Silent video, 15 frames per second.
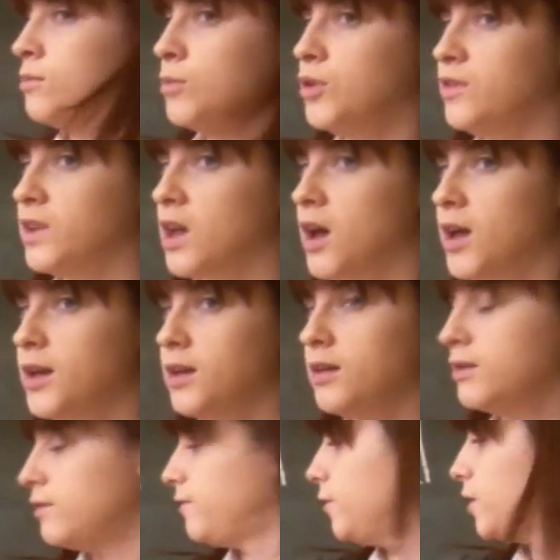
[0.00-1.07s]
Moving on,
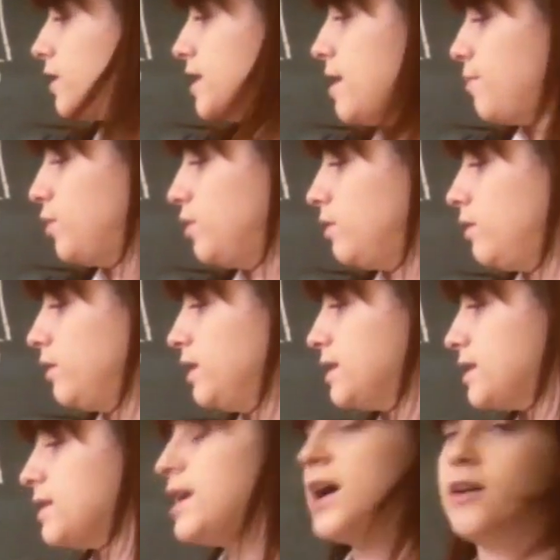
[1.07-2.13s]
for example, this
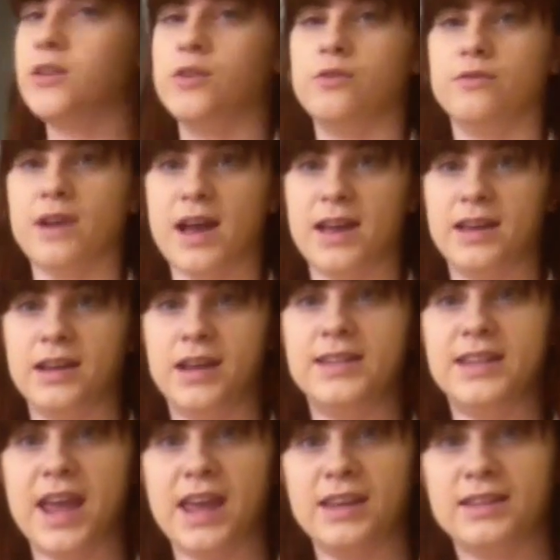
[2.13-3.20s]
is how you'd write a
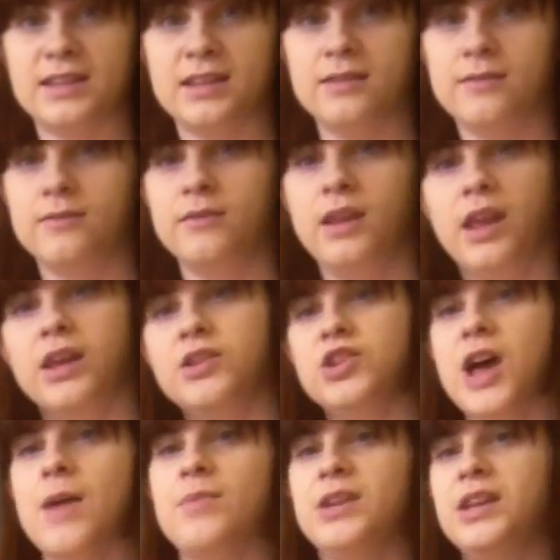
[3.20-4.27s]
date in
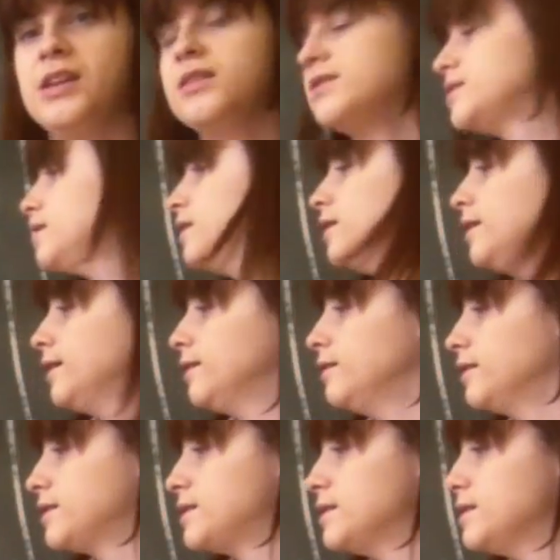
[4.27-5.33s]
Japanese.
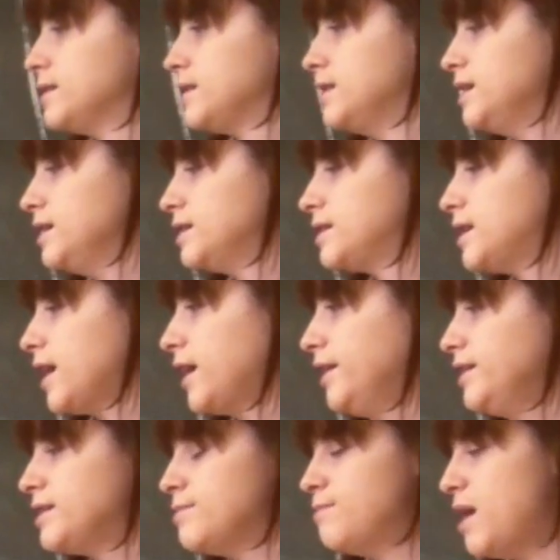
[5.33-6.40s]
This is the
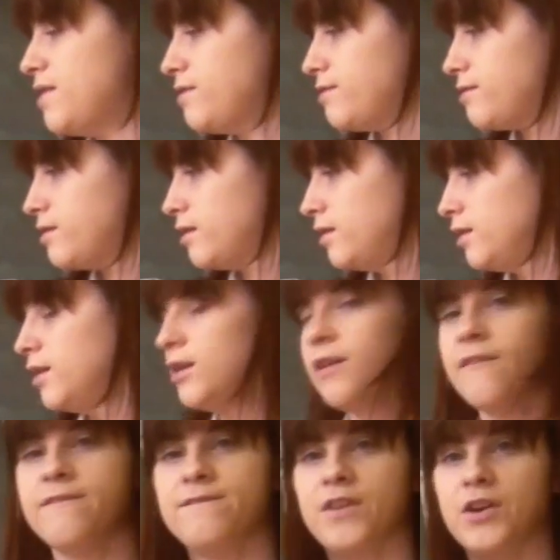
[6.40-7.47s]
2nd month,
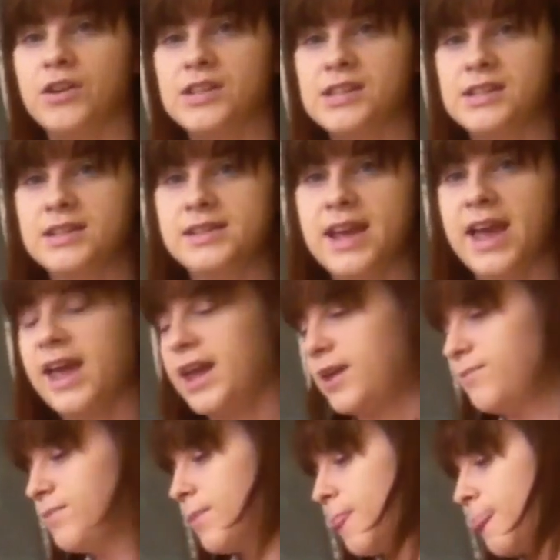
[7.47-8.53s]
1st day.